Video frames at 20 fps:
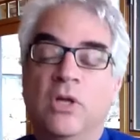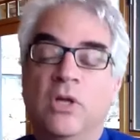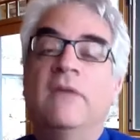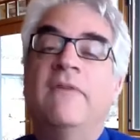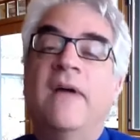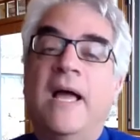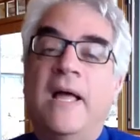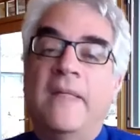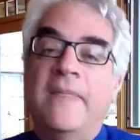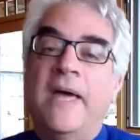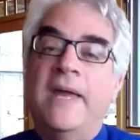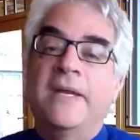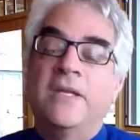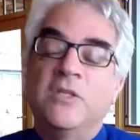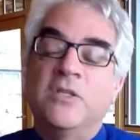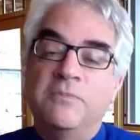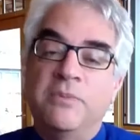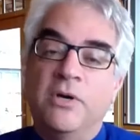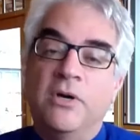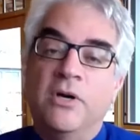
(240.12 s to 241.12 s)
have had that
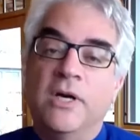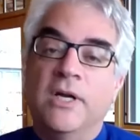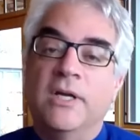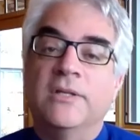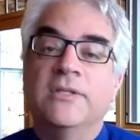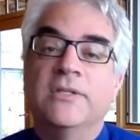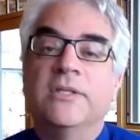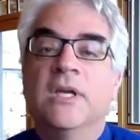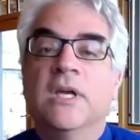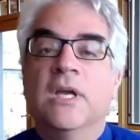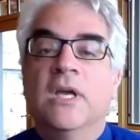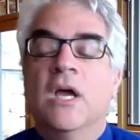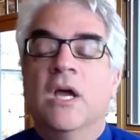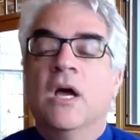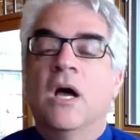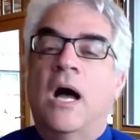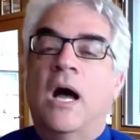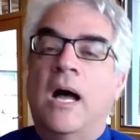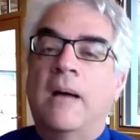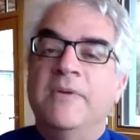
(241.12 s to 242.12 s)
experience.
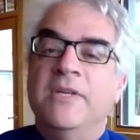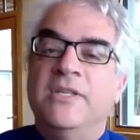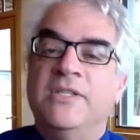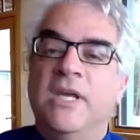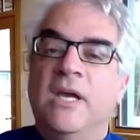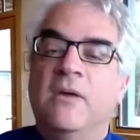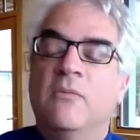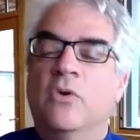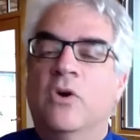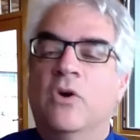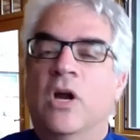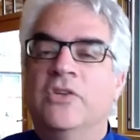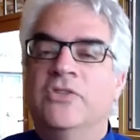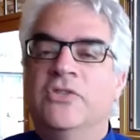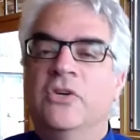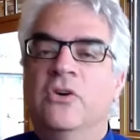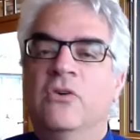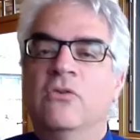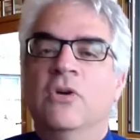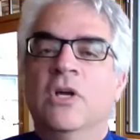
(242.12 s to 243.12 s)
Obviously, we're
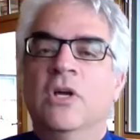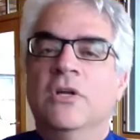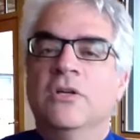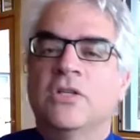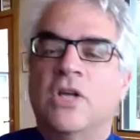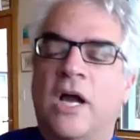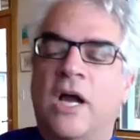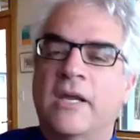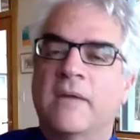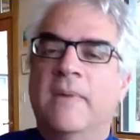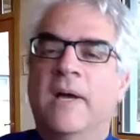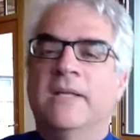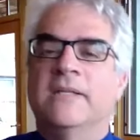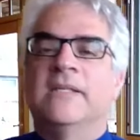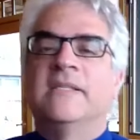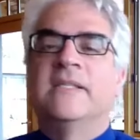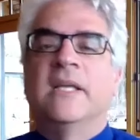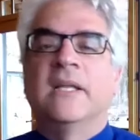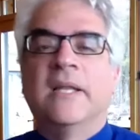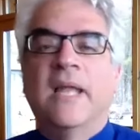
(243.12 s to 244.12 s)
also talking about
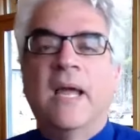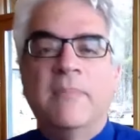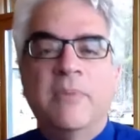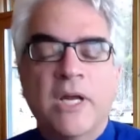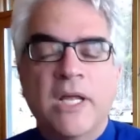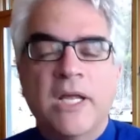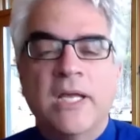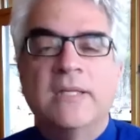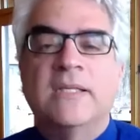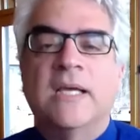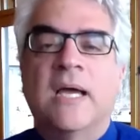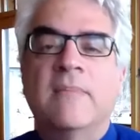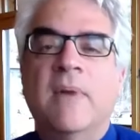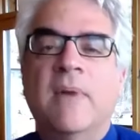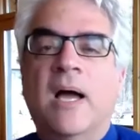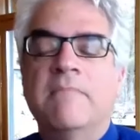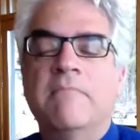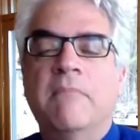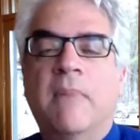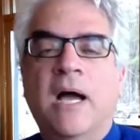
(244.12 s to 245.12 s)
celebrities. I'm,
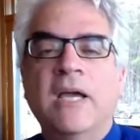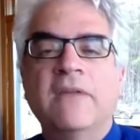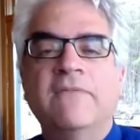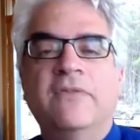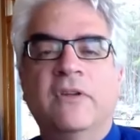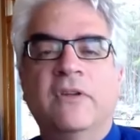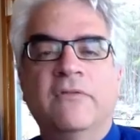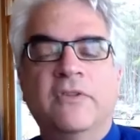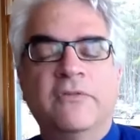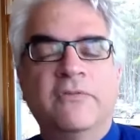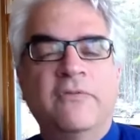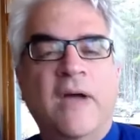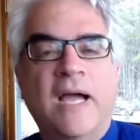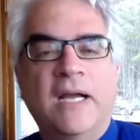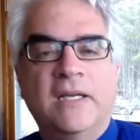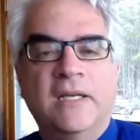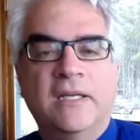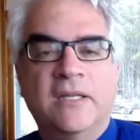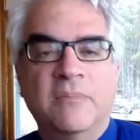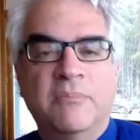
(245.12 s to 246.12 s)
I'm mindful of the
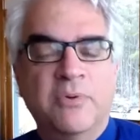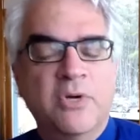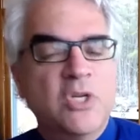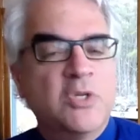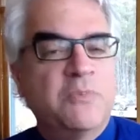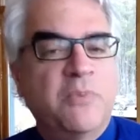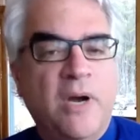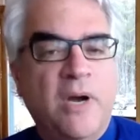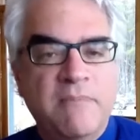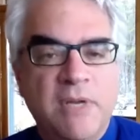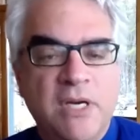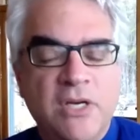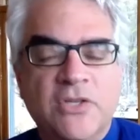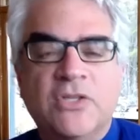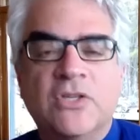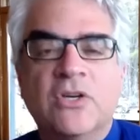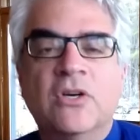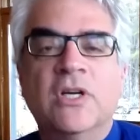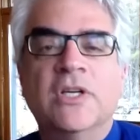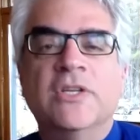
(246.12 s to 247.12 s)
fact that the British Prime
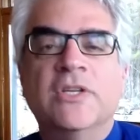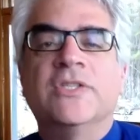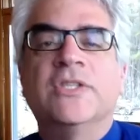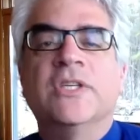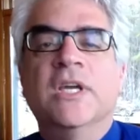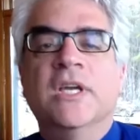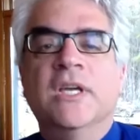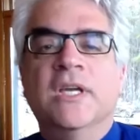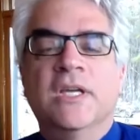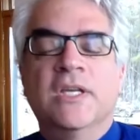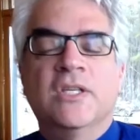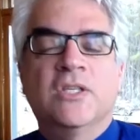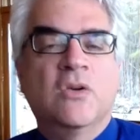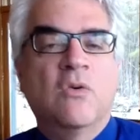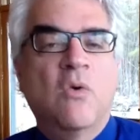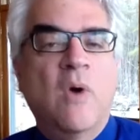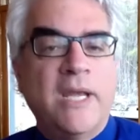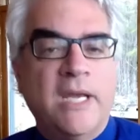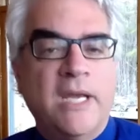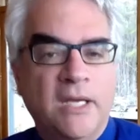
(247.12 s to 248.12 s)
Minister is, is
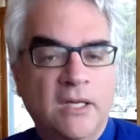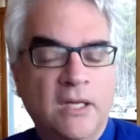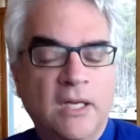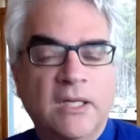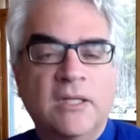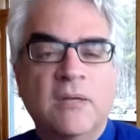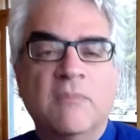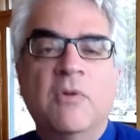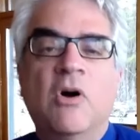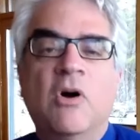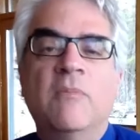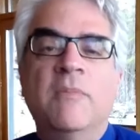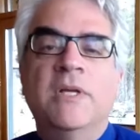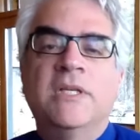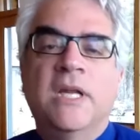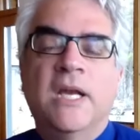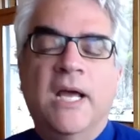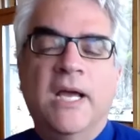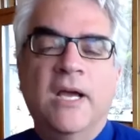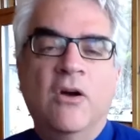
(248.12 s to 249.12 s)
quite ill at the moment,
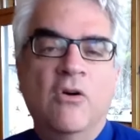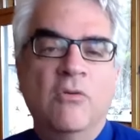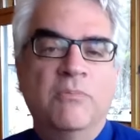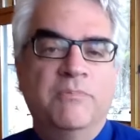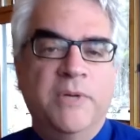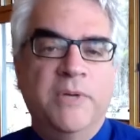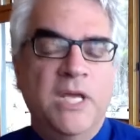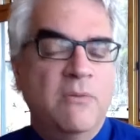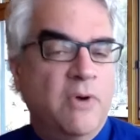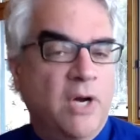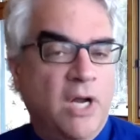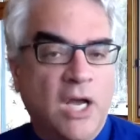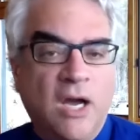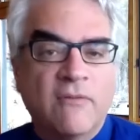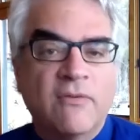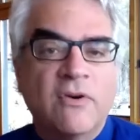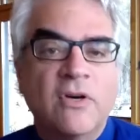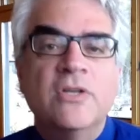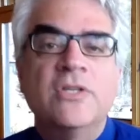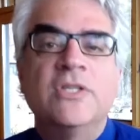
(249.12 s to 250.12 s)
and I hope he
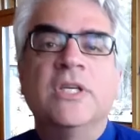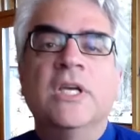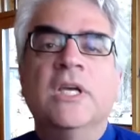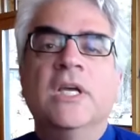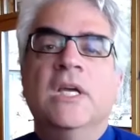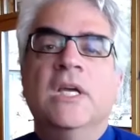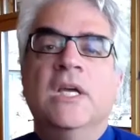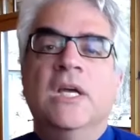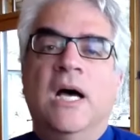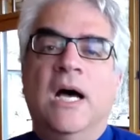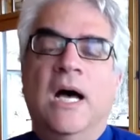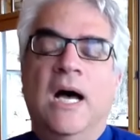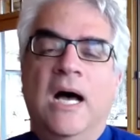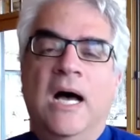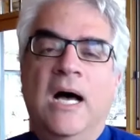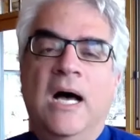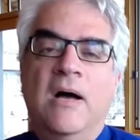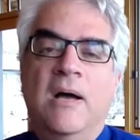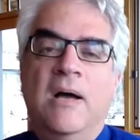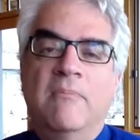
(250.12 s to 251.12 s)
recovers.
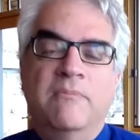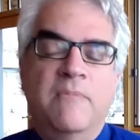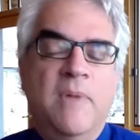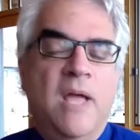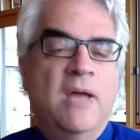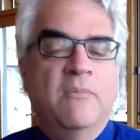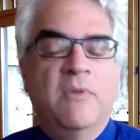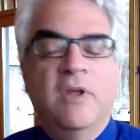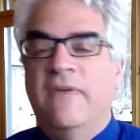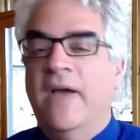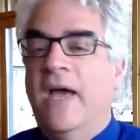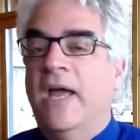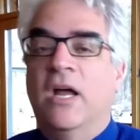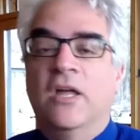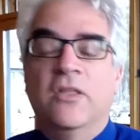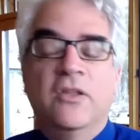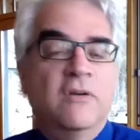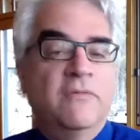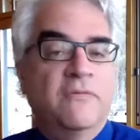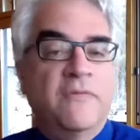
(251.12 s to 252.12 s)
Uh, and we've had
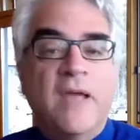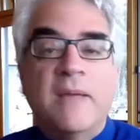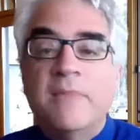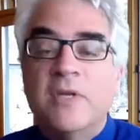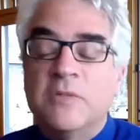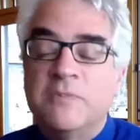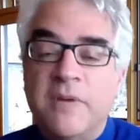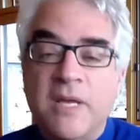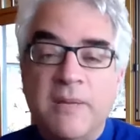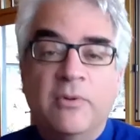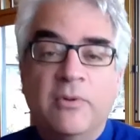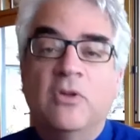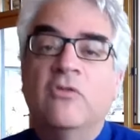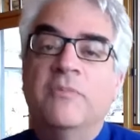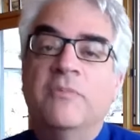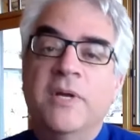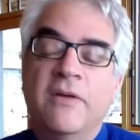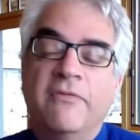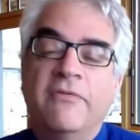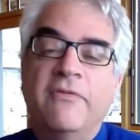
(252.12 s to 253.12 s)
other famous people who've
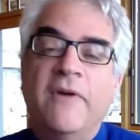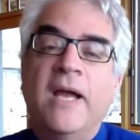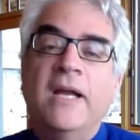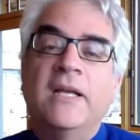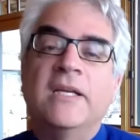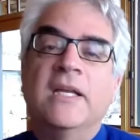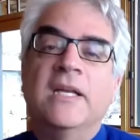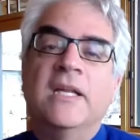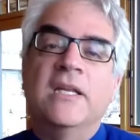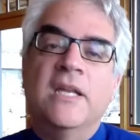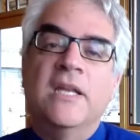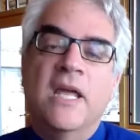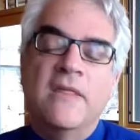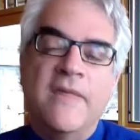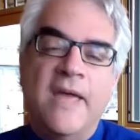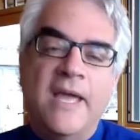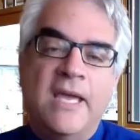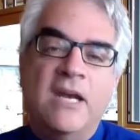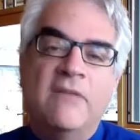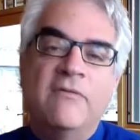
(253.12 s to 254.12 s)
been affected, and, and
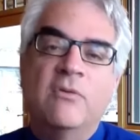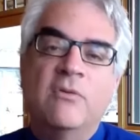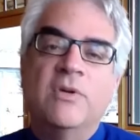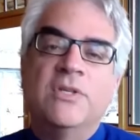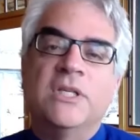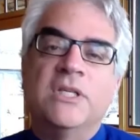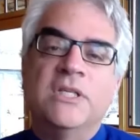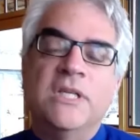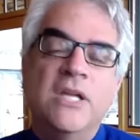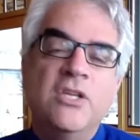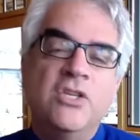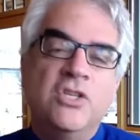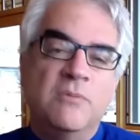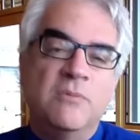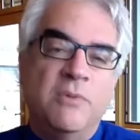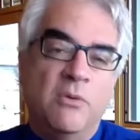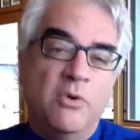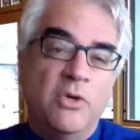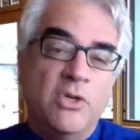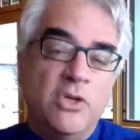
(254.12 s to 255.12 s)
they get everyone's attention.
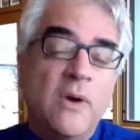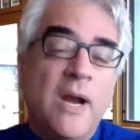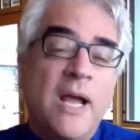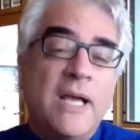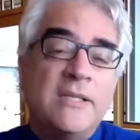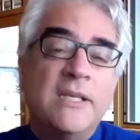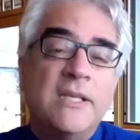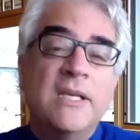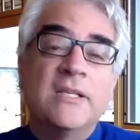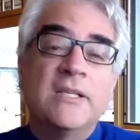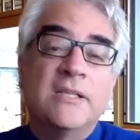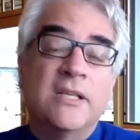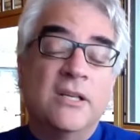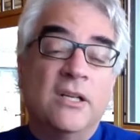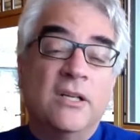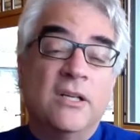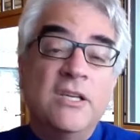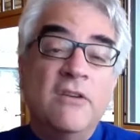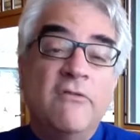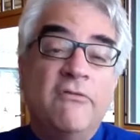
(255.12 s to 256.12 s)
But what you're asking is a
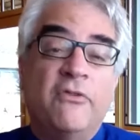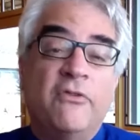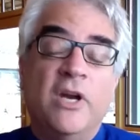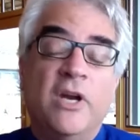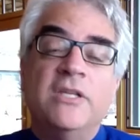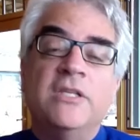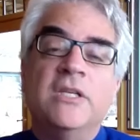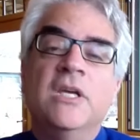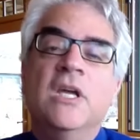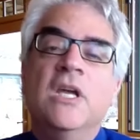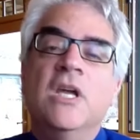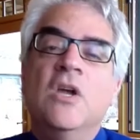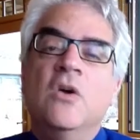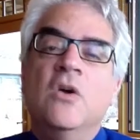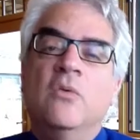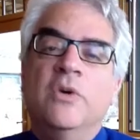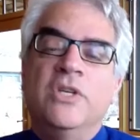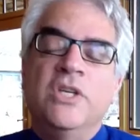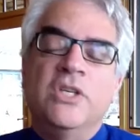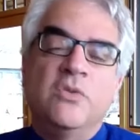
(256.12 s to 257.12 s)
little different,
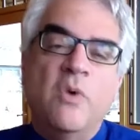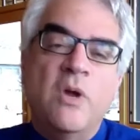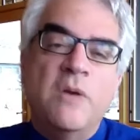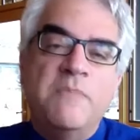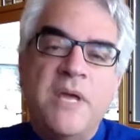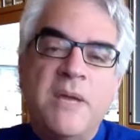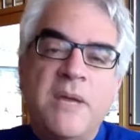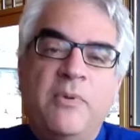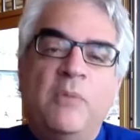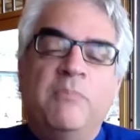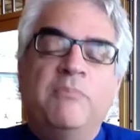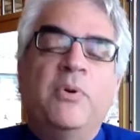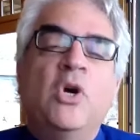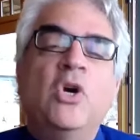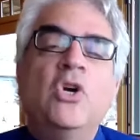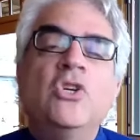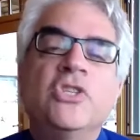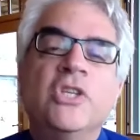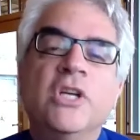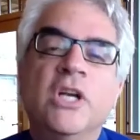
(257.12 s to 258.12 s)
which is when people
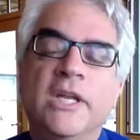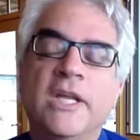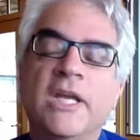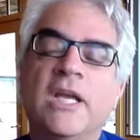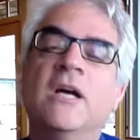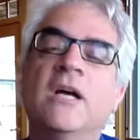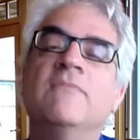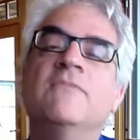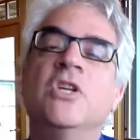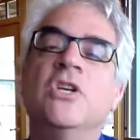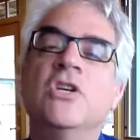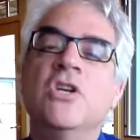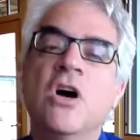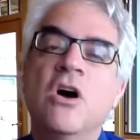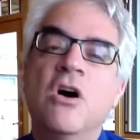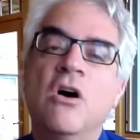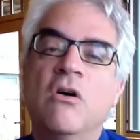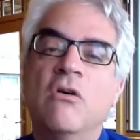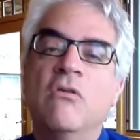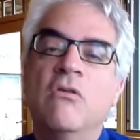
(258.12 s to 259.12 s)
personally come to
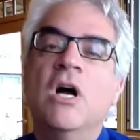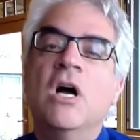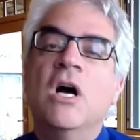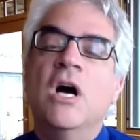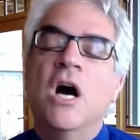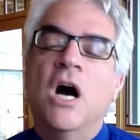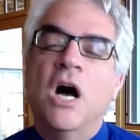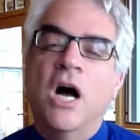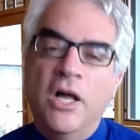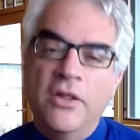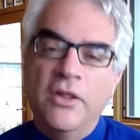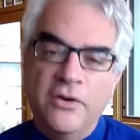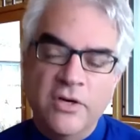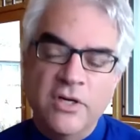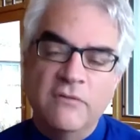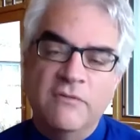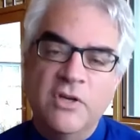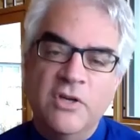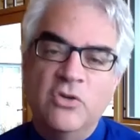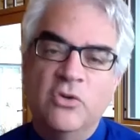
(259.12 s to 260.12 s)
know other
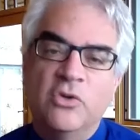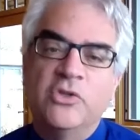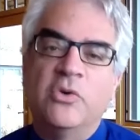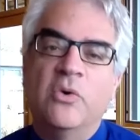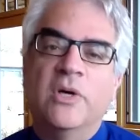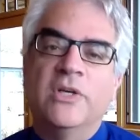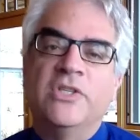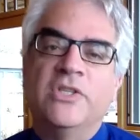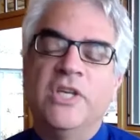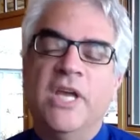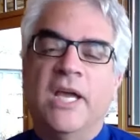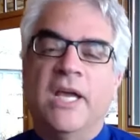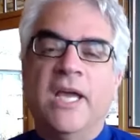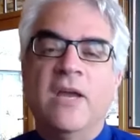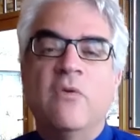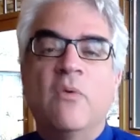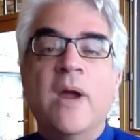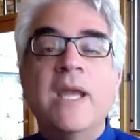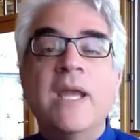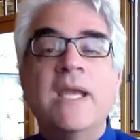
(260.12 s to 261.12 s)
individuals who are sick. And
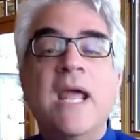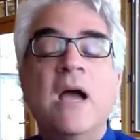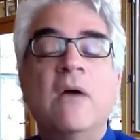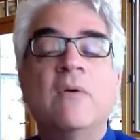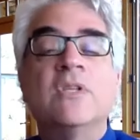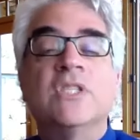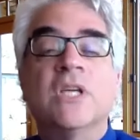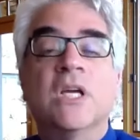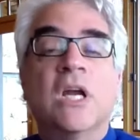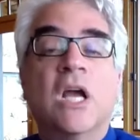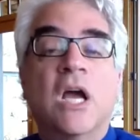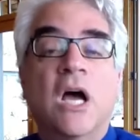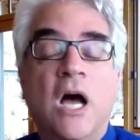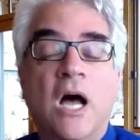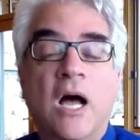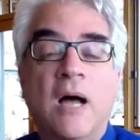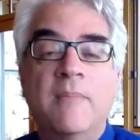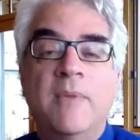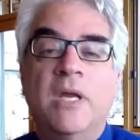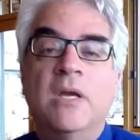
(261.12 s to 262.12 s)
right now it's
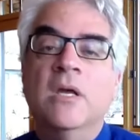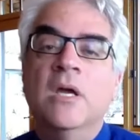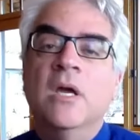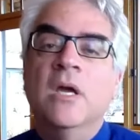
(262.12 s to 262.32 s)
uncommon,